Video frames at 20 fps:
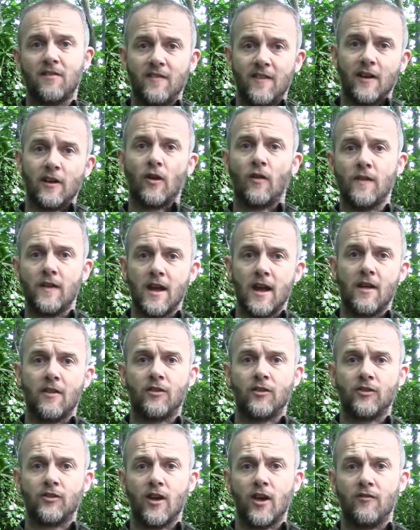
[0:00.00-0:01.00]
field on the
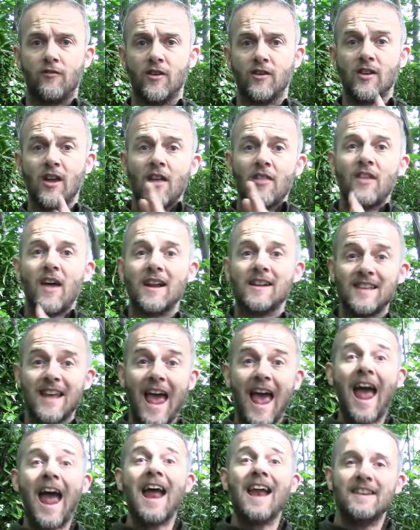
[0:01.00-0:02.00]
Earth's surface that is
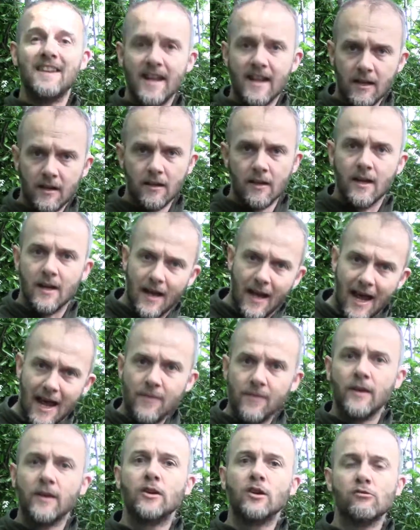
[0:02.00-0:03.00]
heading
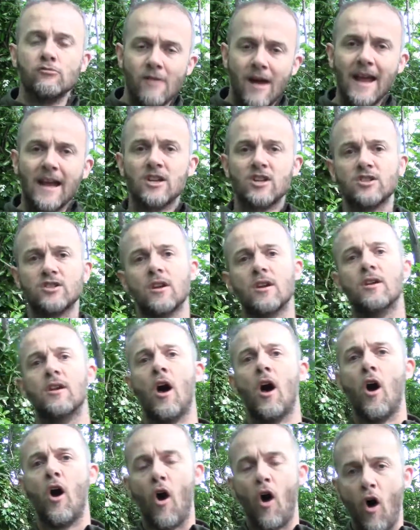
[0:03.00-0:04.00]
in the direction
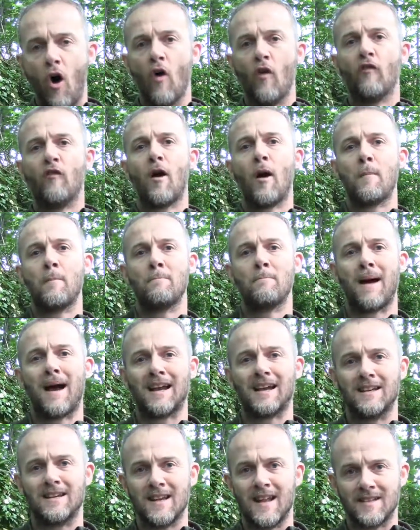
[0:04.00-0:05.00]
of
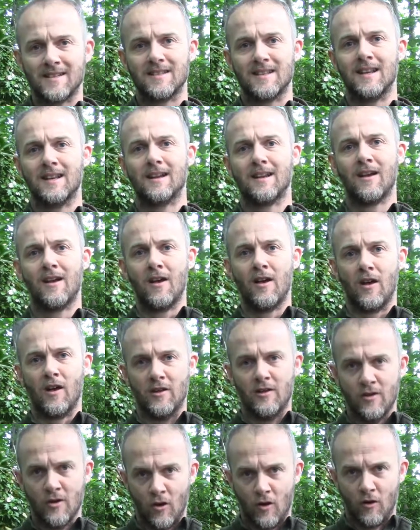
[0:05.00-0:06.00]
magnetic
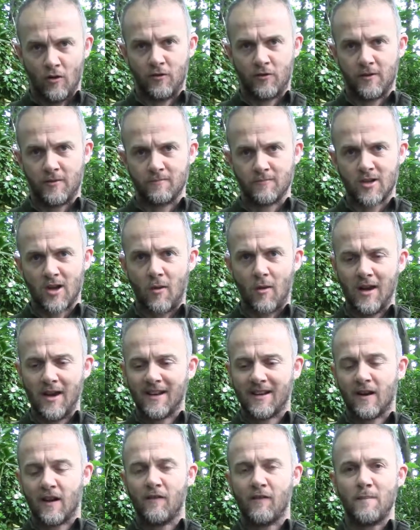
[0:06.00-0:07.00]
north. So a
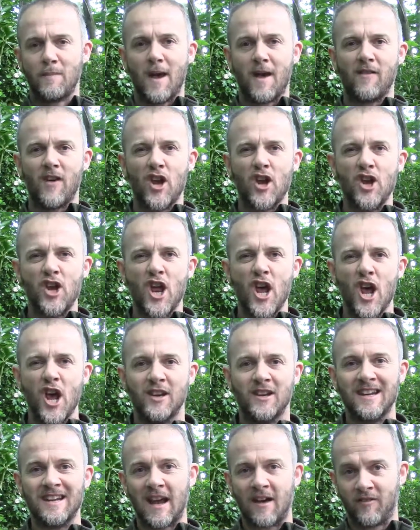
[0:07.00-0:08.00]
little bit of a
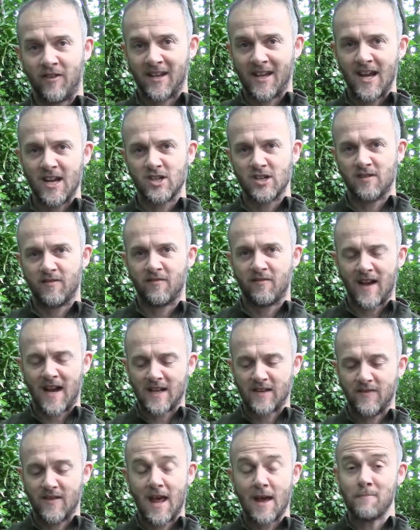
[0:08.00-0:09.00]
nerdy navigation
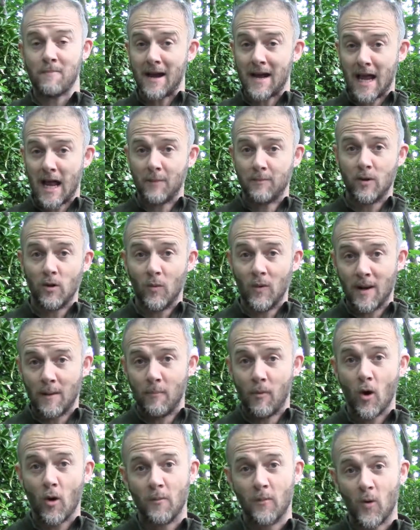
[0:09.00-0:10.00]
fact there might help you win a
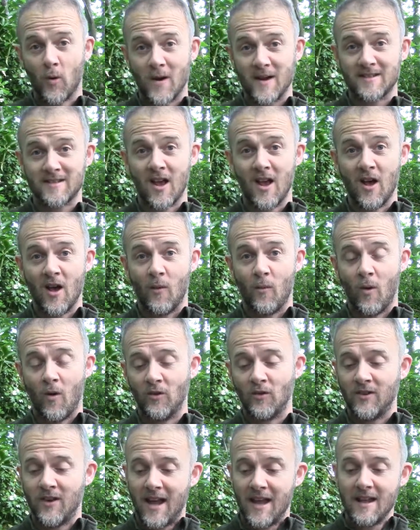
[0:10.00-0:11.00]
pub quiz
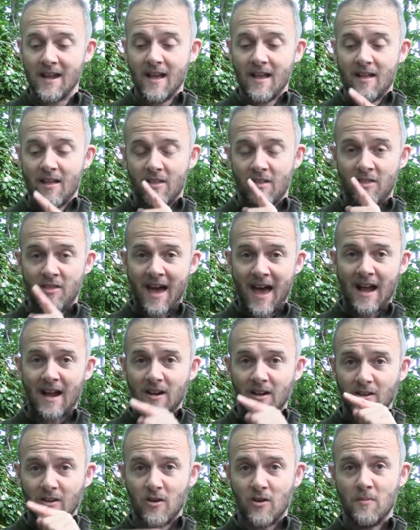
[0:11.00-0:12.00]
one day that
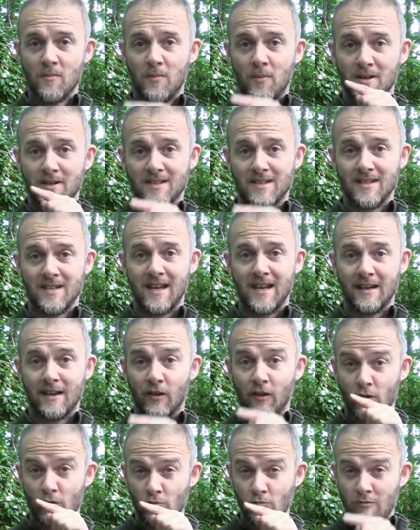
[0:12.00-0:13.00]
compass needle,
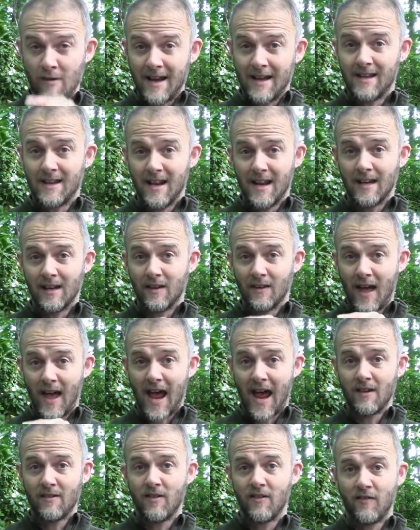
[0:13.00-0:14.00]
the red needle that
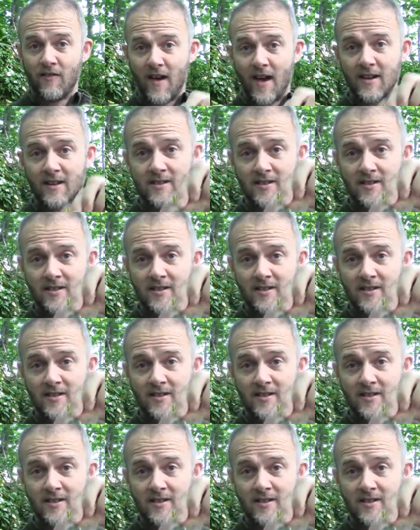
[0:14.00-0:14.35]
I referred